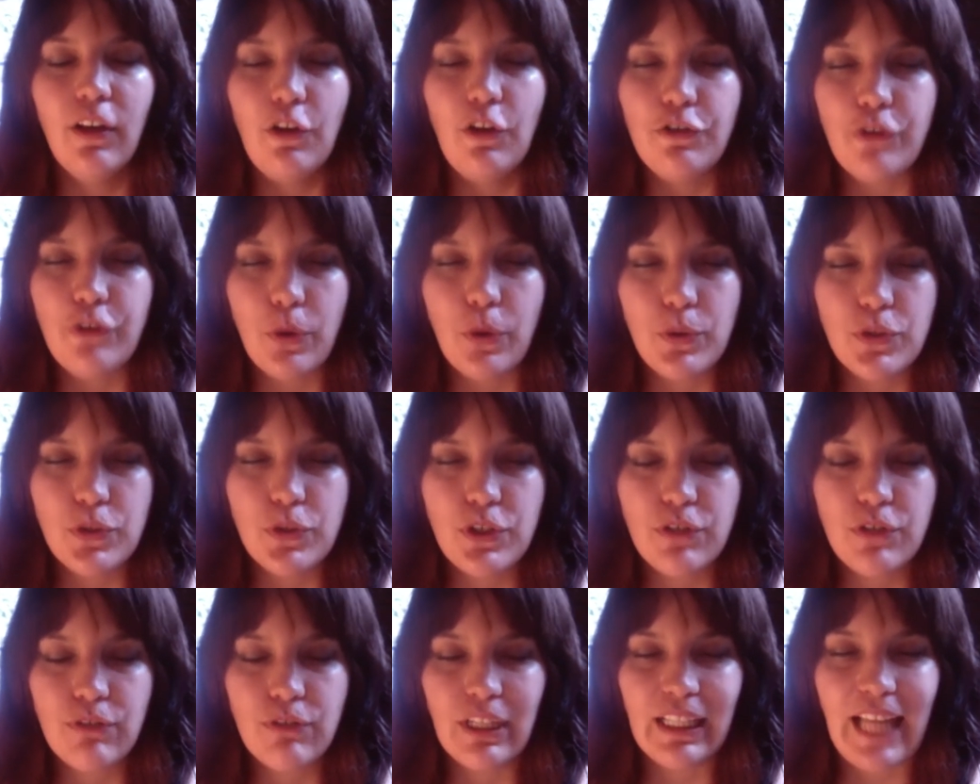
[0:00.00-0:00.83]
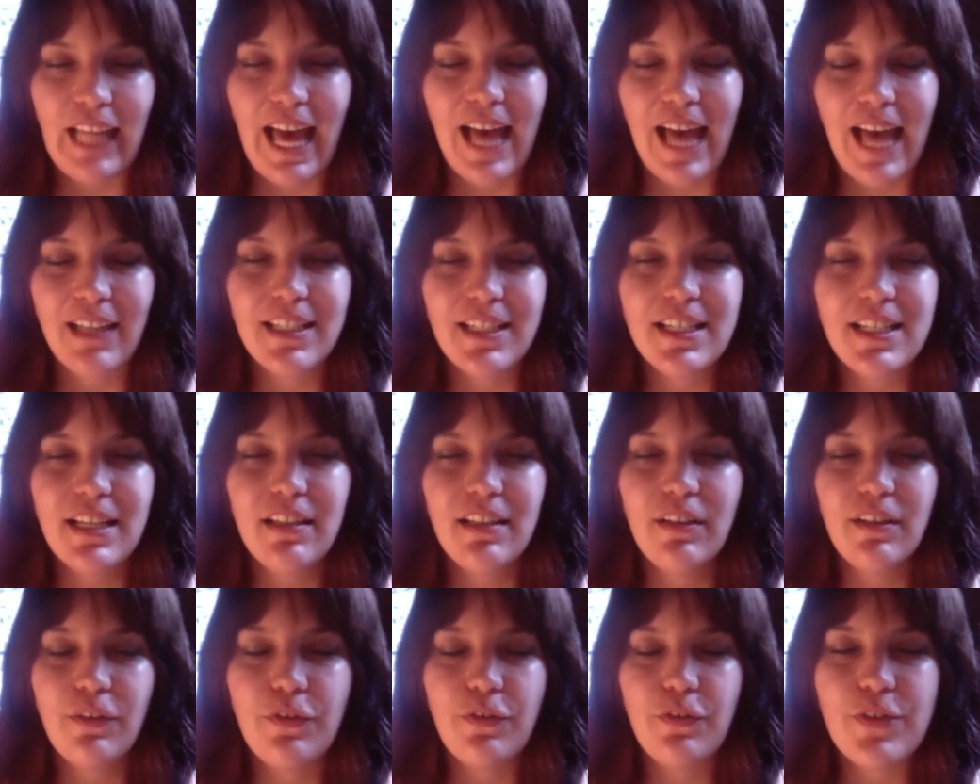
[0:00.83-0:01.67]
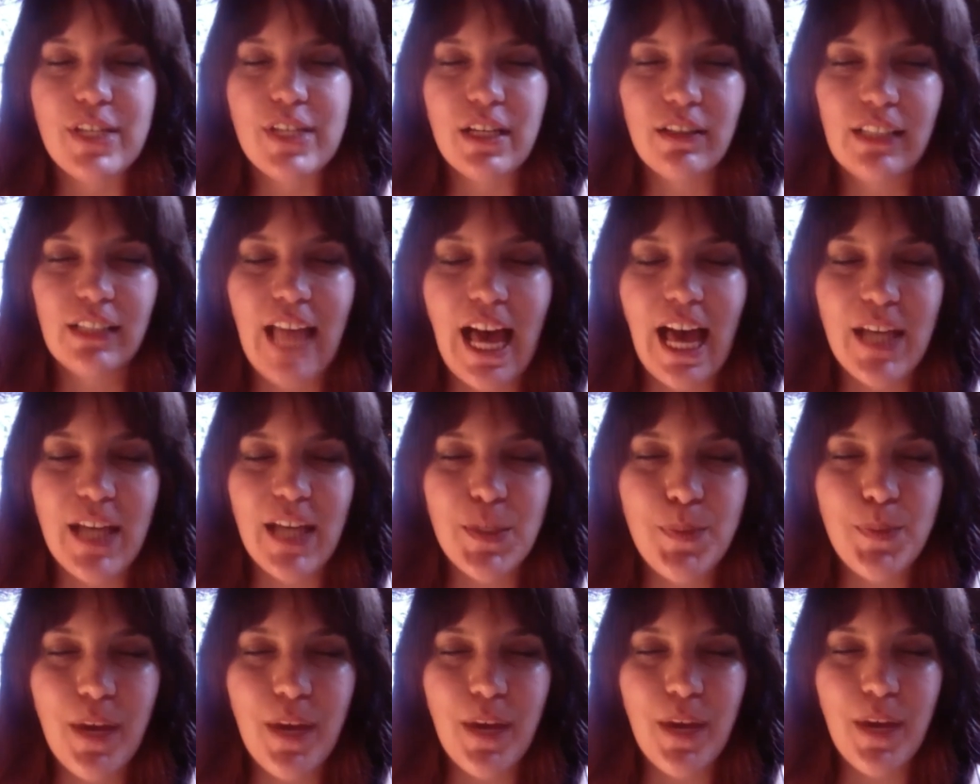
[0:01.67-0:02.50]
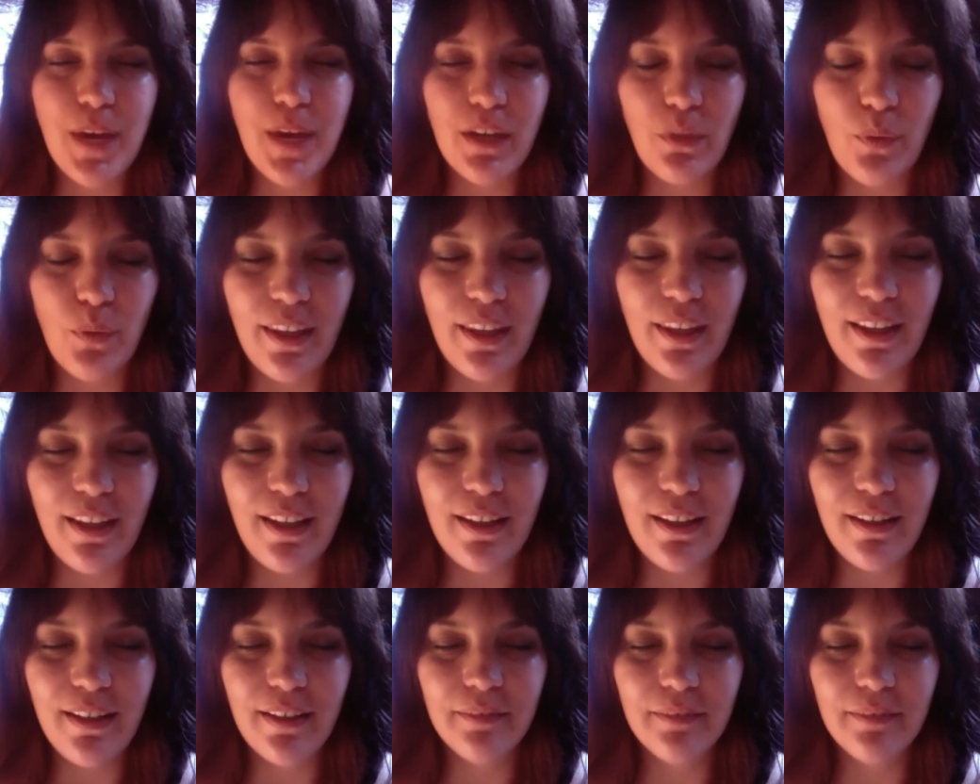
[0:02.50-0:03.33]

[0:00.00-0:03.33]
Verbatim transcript: focus on relaxing the physical aspect with it.